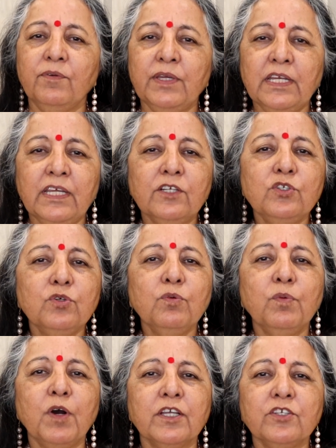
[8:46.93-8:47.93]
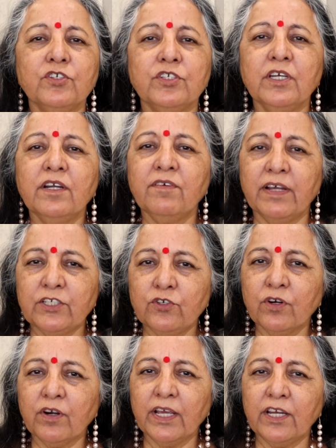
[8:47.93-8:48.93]
we need to watch the
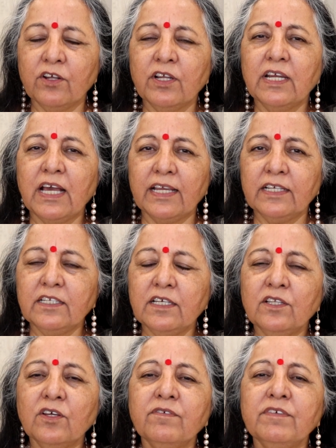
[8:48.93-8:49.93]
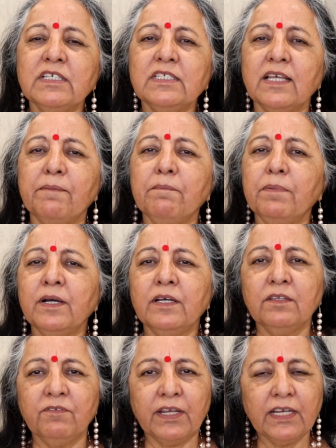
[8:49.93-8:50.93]
retrograde on nineteenth of December,
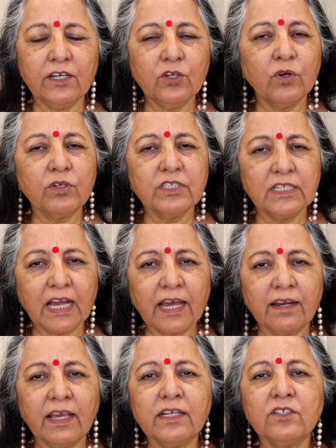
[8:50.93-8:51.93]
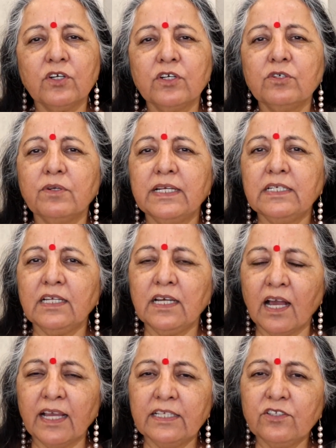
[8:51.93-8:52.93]
and it goes direct on
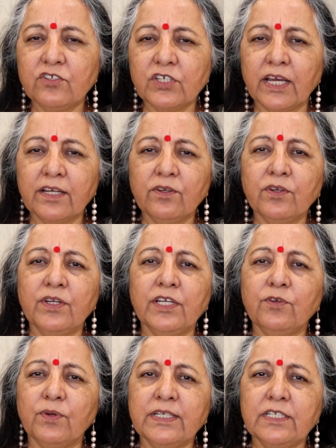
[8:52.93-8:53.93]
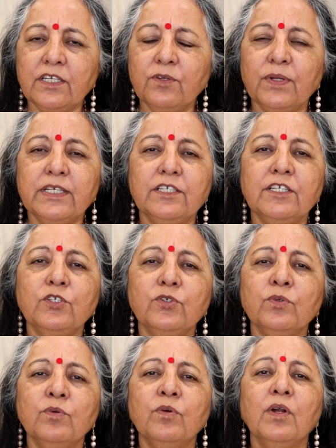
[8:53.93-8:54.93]
twenty-ninth January twenty
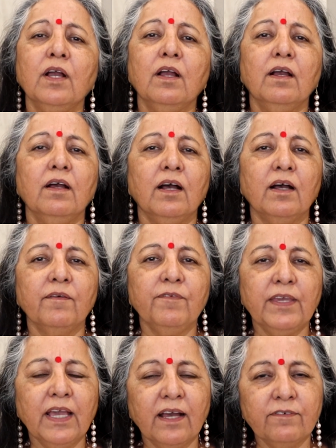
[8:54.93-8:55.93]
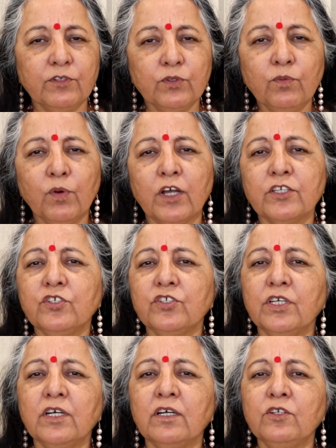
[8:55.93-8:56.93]
twenty-two. Uh, we have to watch
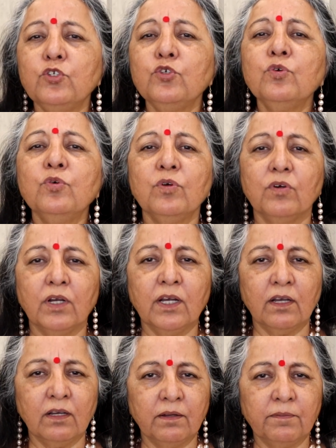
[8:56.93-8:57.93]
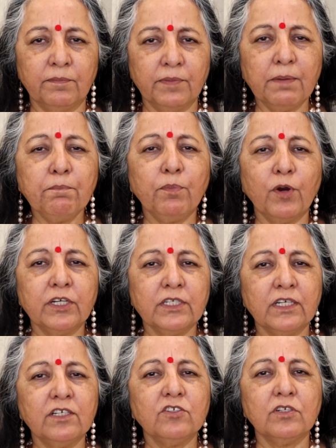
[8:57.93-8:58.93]
the two uh,
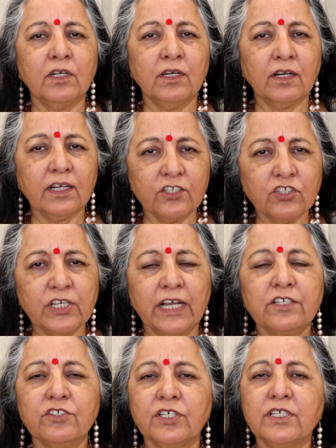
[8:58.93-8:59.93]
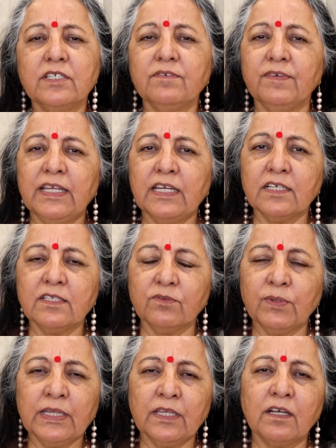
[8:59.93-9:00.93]
important uh, conjunctions, Venus
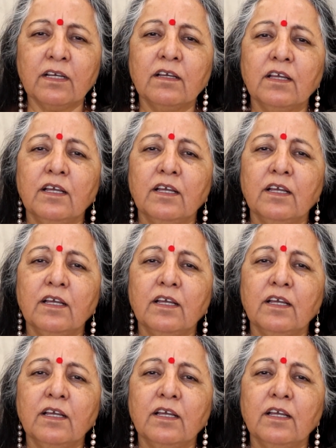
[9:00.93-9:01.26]
with the